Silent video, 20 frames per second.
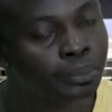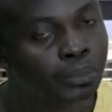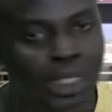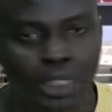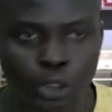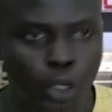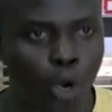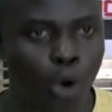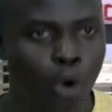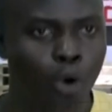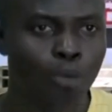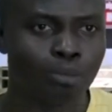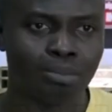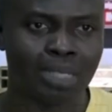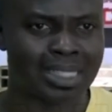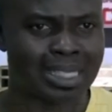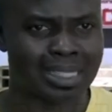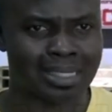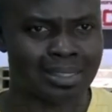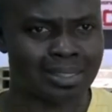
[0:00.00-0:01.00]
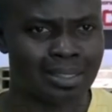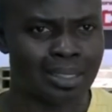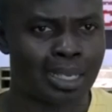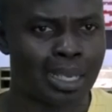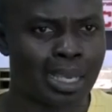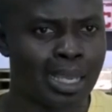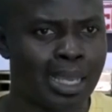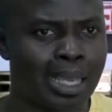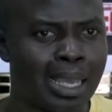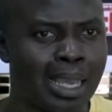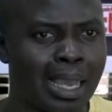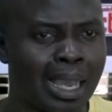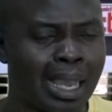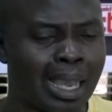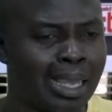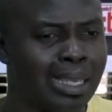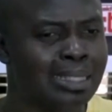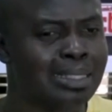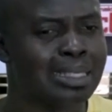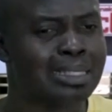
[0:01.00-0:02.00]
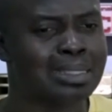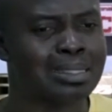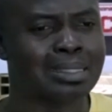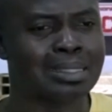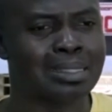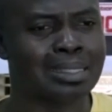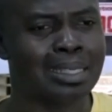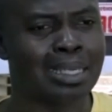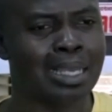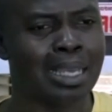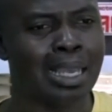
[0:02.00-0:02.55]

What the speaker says: So it is